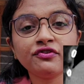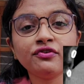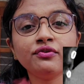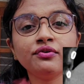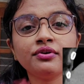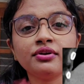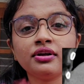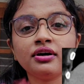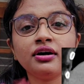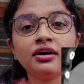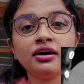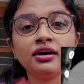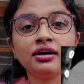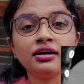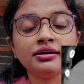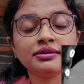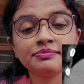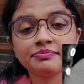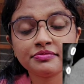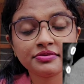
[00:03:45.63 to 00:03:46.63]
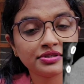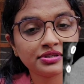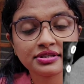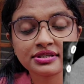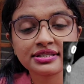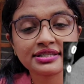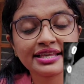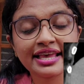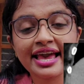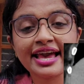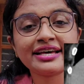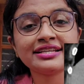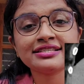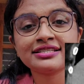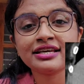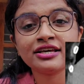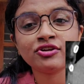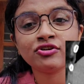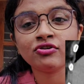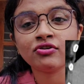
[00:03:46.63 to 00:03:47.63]
for
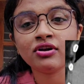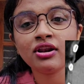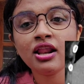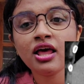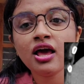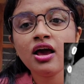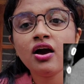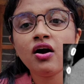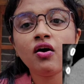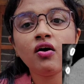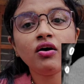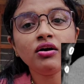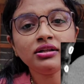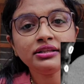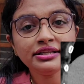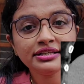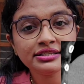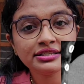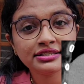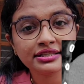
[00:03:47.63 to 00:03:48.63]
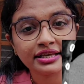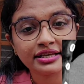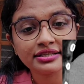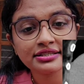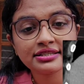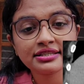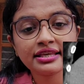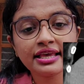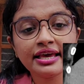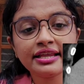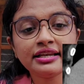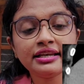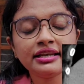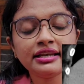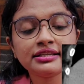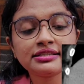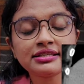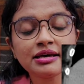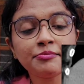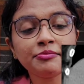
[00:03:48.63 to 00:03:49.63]
scans and all. All these things
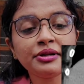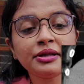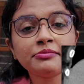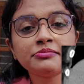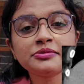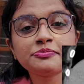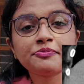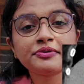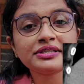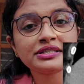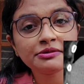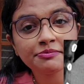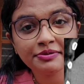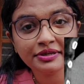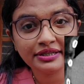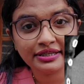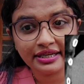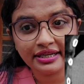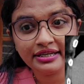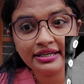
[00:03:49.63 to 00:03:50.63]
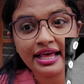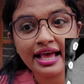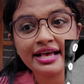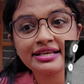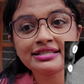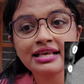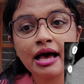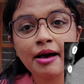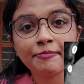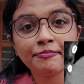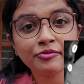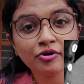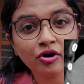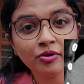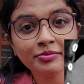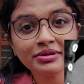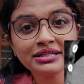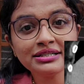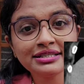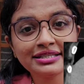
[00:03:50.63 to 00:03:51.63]
can sometimes precipitate as
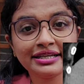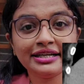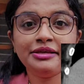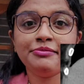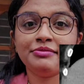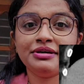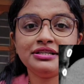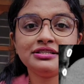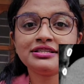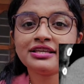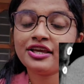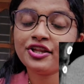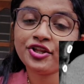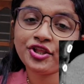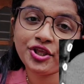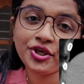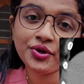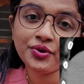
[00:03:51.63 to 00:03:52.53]
abnormal sediments in